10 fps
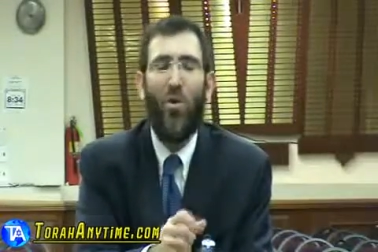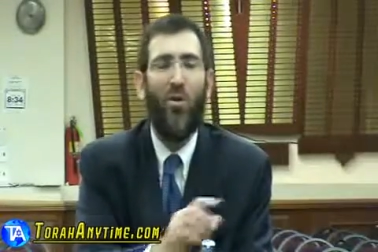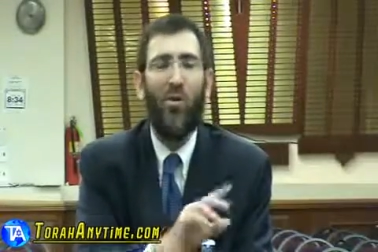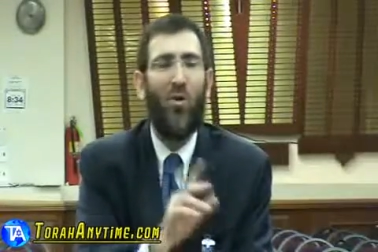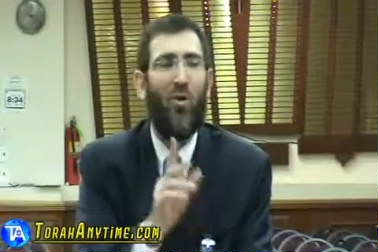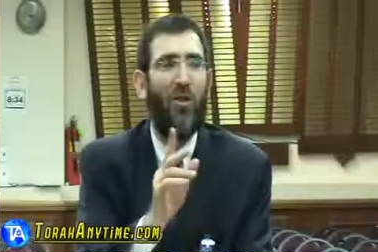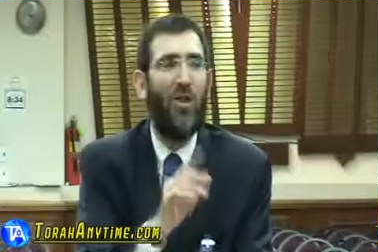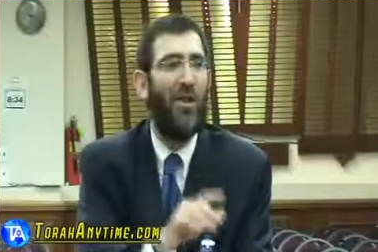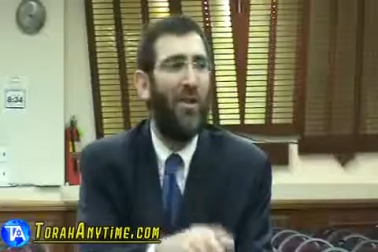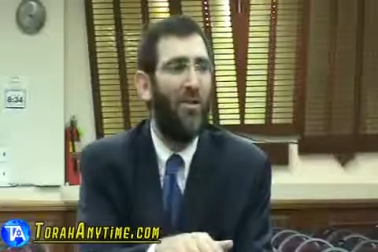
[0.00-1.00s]
Who here is
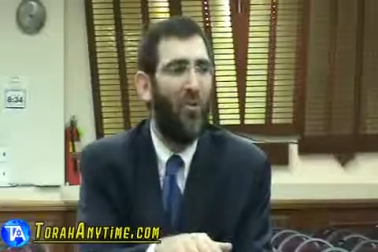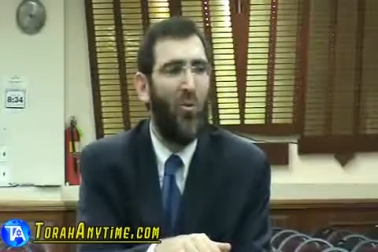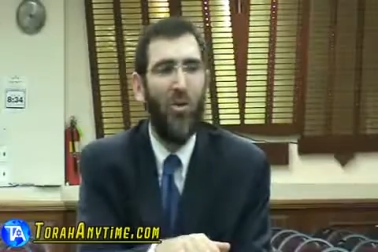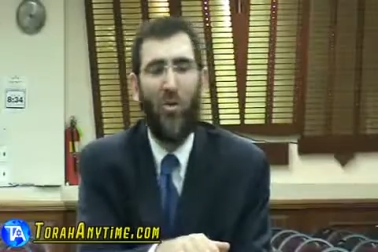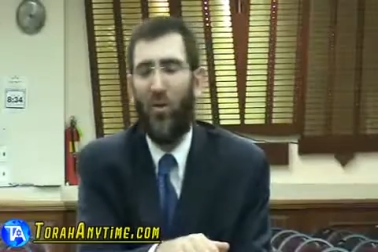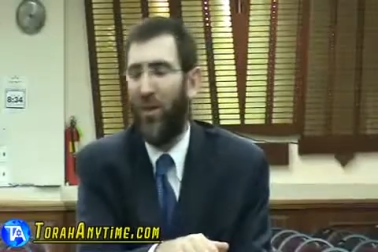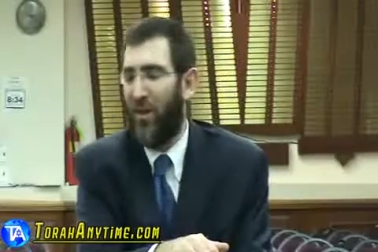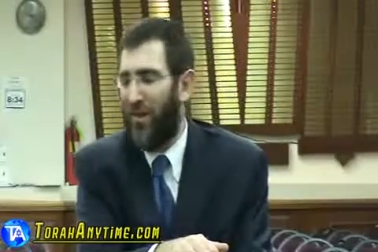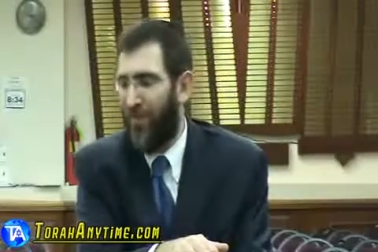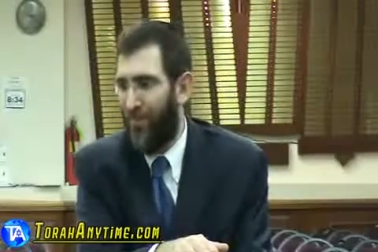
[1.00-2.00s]
called Hillel? Who is called
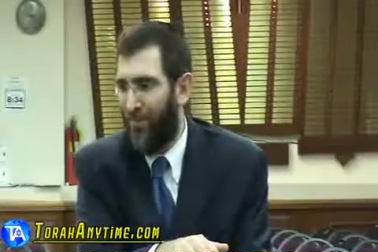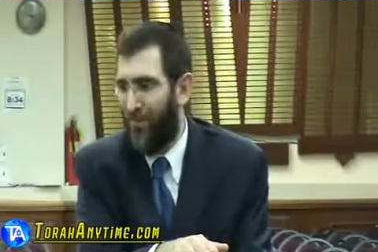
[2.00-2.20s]
Hillel?